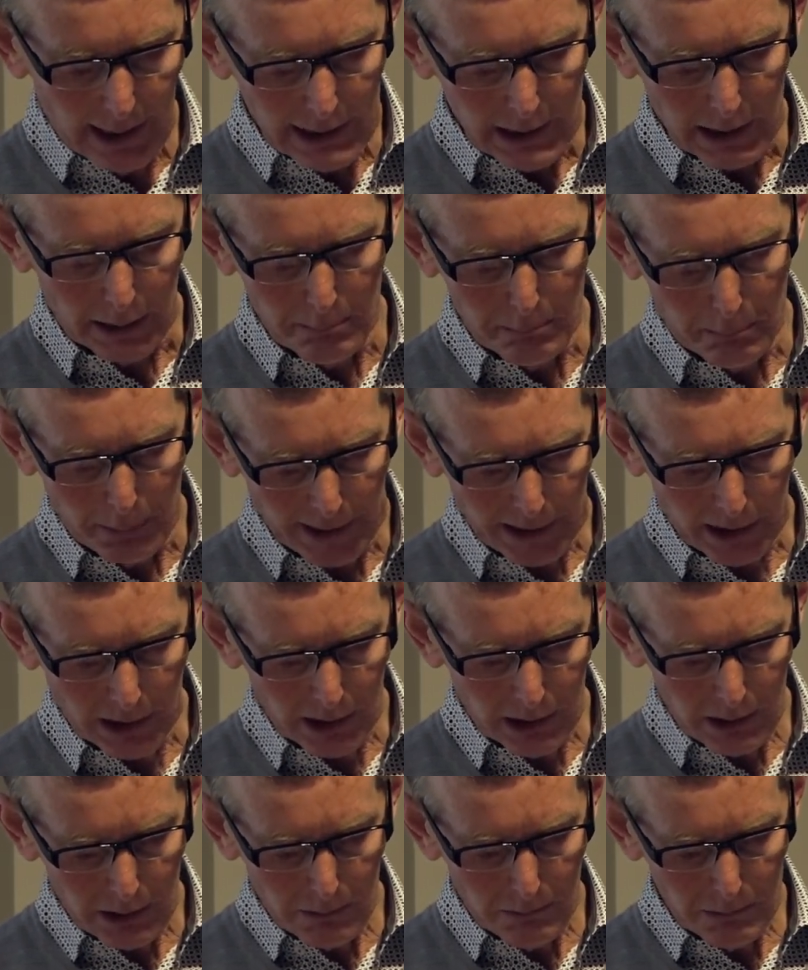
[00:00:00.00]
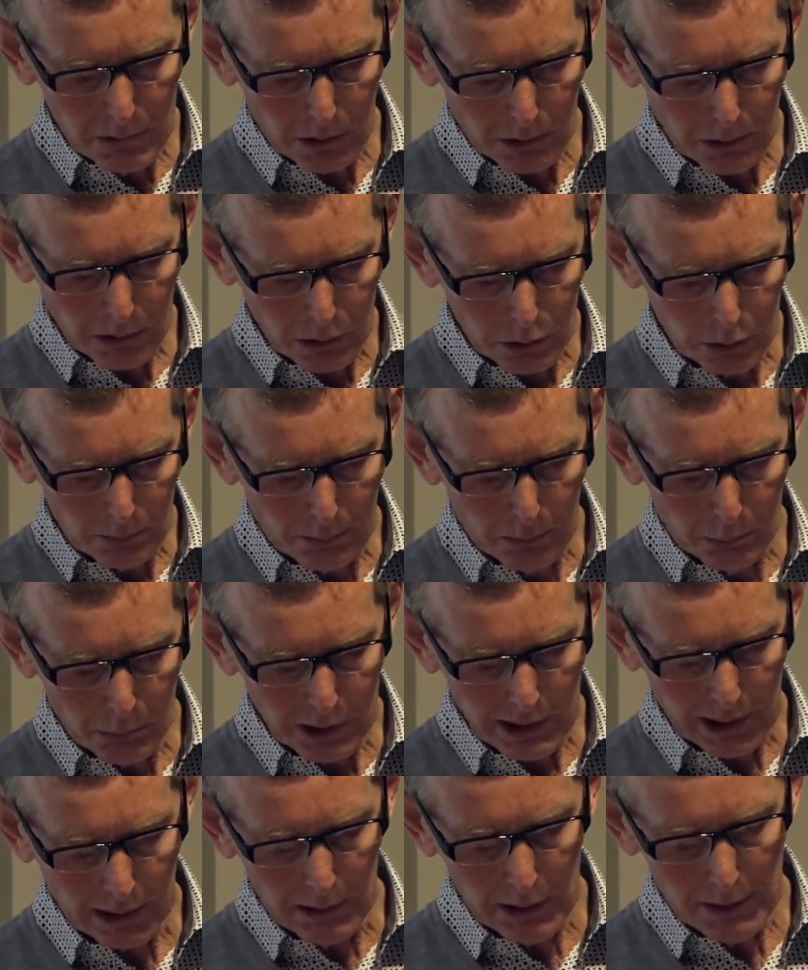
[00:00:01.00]
The bigger group
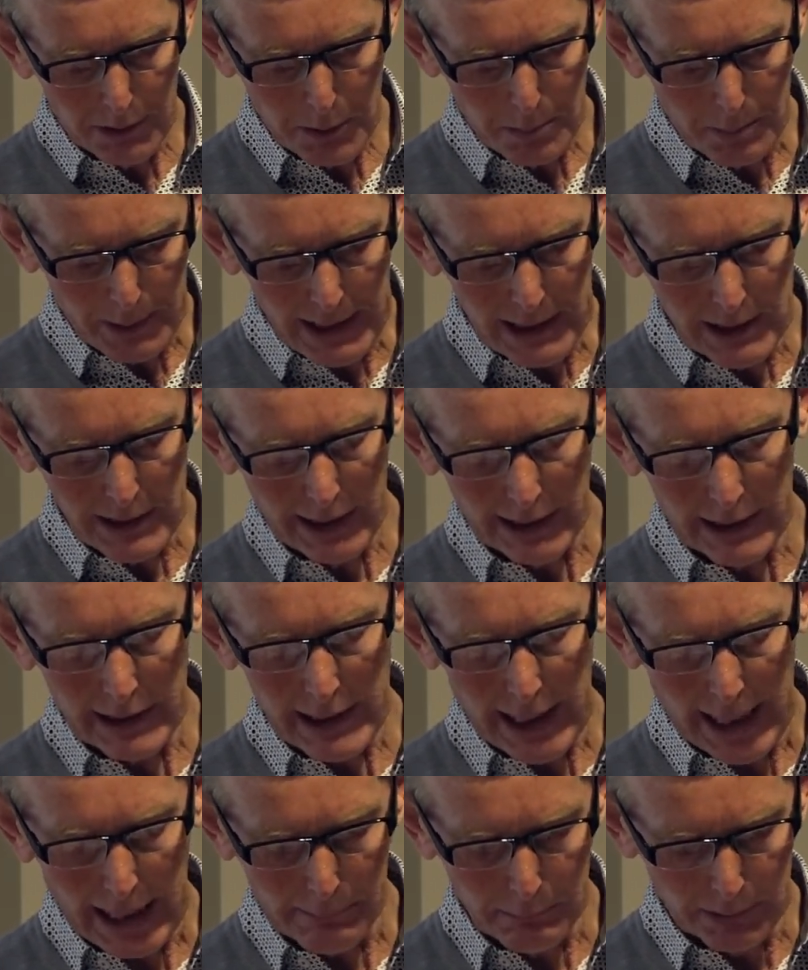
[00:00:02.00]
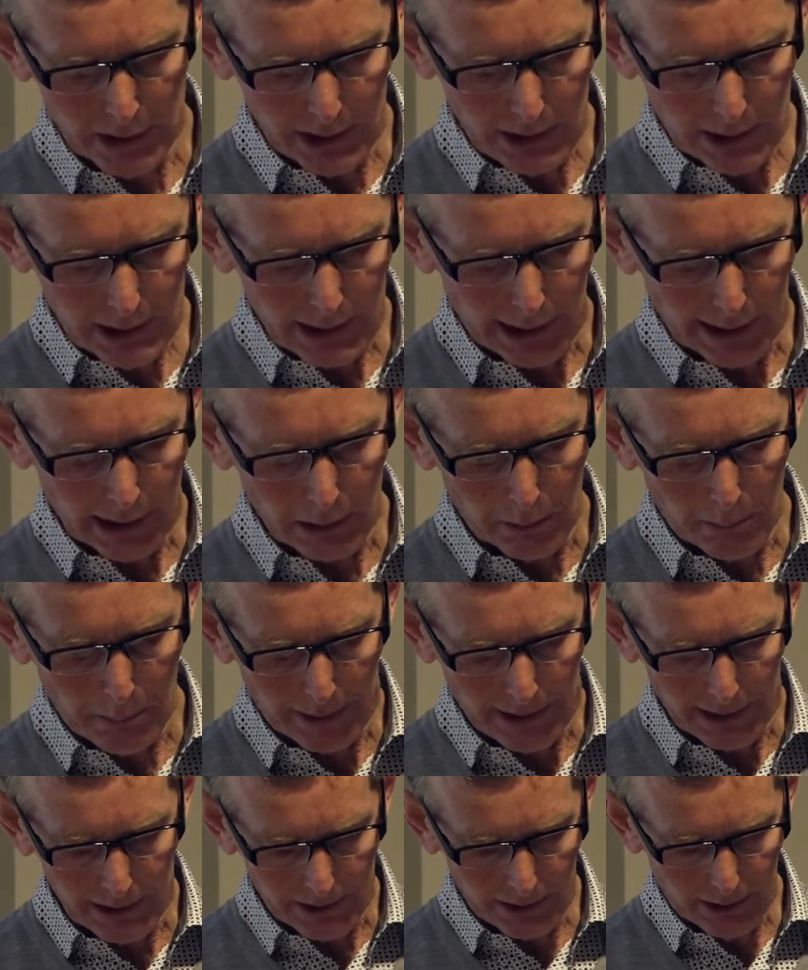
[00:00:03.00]
with the speech and language
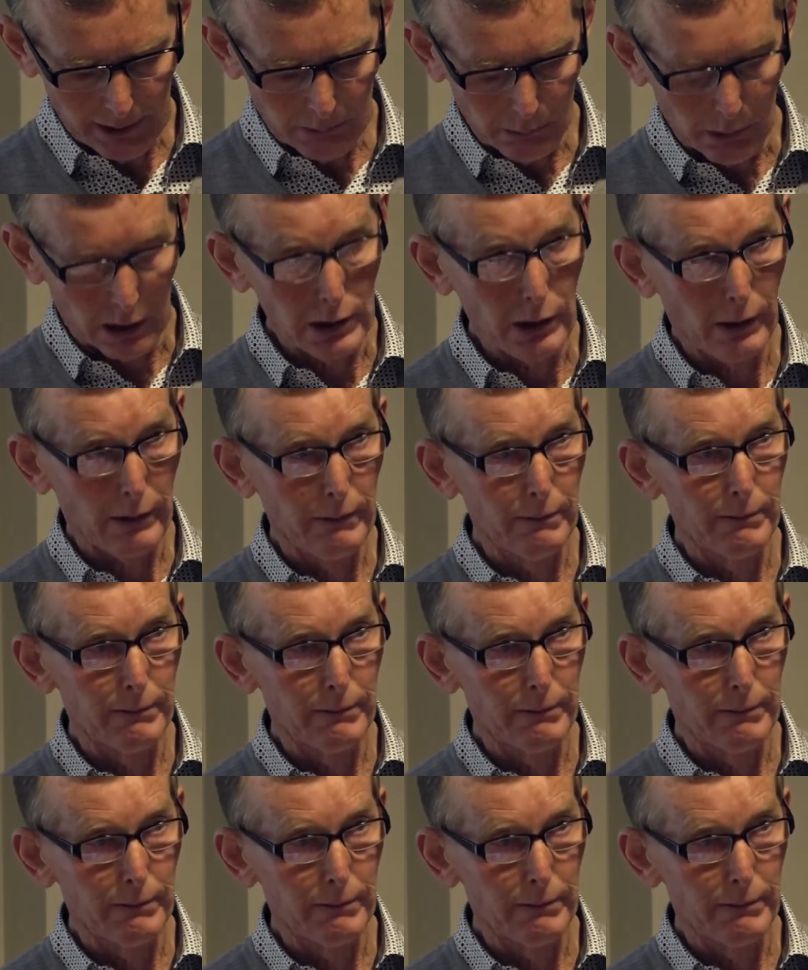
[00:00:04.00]
therapists was